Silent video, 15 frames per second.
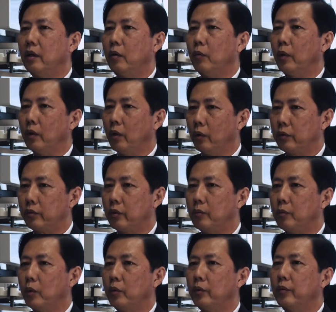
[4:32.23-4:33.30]
will also
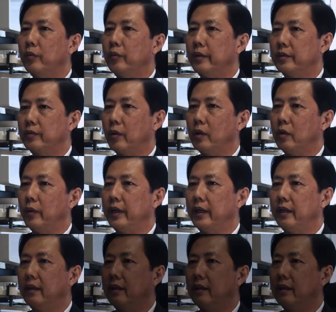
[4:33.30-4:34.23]
move with swallowing.